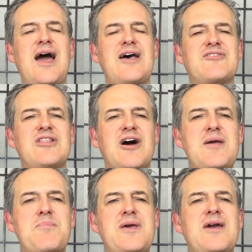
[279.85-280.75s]
As
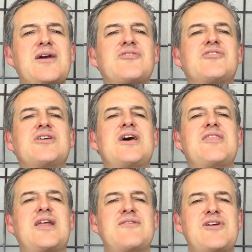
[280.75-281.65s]
light beings
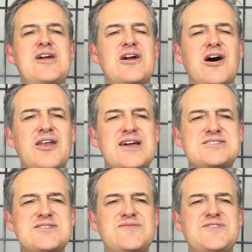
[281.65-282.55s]
that have
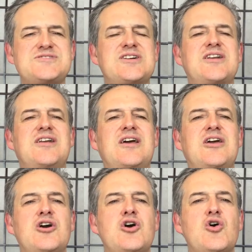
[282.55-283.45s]
incarnated
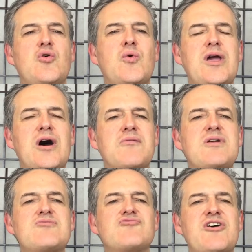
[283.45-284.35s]
physically, we are
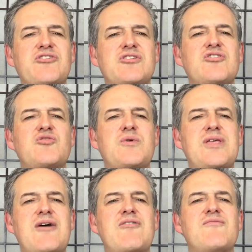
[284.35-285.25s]
in resonance
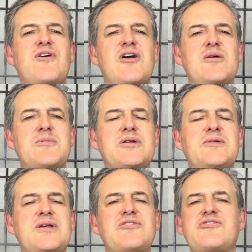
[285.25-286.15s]
with our environment.
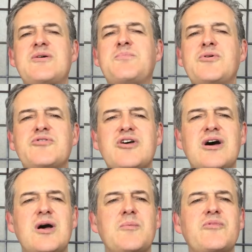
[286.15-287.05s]
In simple
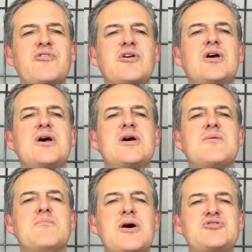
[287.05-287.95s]
terms,
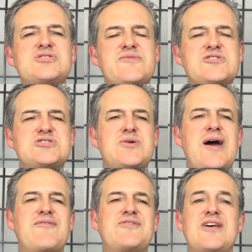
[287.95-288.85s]
most of us who
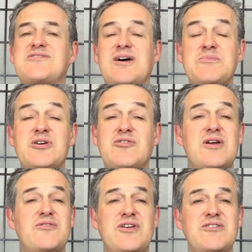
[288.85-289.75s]
have some
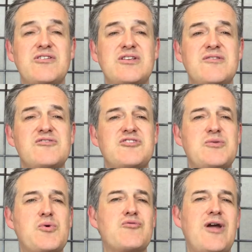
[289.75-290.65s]
degree of sensitivity
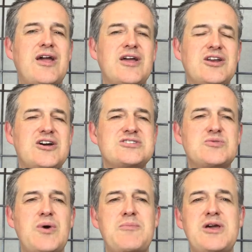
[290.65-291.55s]
will recognize
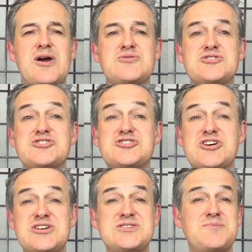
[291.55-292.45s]
that when we go to
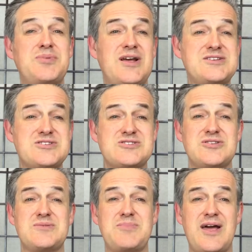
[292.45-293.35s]
certain places
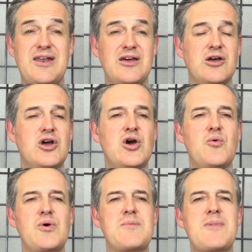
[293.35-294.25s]
on the planet,
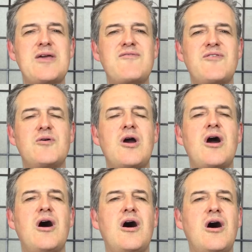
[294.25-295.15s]
we may feel
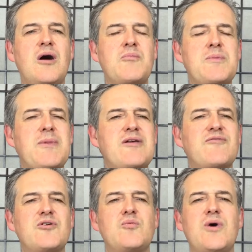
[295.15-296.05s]
calm, we may
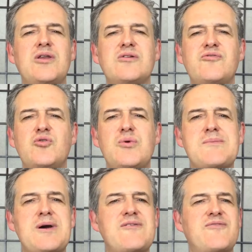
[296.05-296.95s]
feel wonderful, we
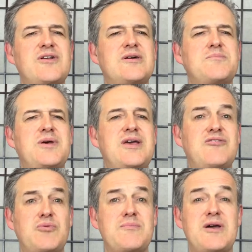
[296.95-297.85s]
may feel at
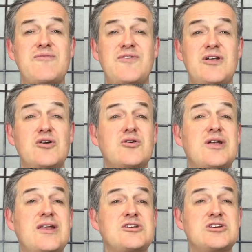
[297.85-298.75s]
peace, we may feel a good
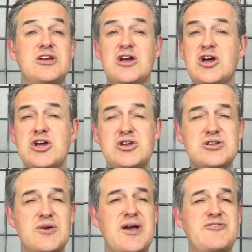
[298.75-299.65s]
energy.
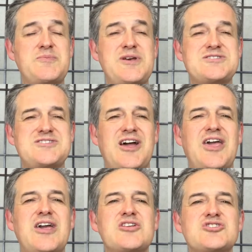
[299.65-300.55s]
You don't have to be a
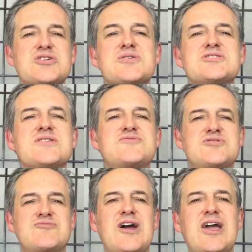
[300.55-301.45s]
psychic intuitive
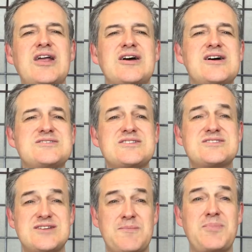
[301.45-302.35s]
to recognize that
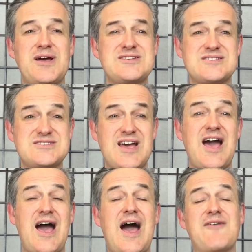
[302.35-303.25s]
some places
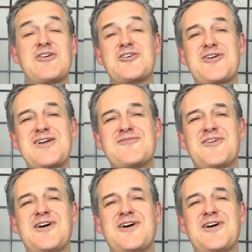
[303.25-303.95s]
have a great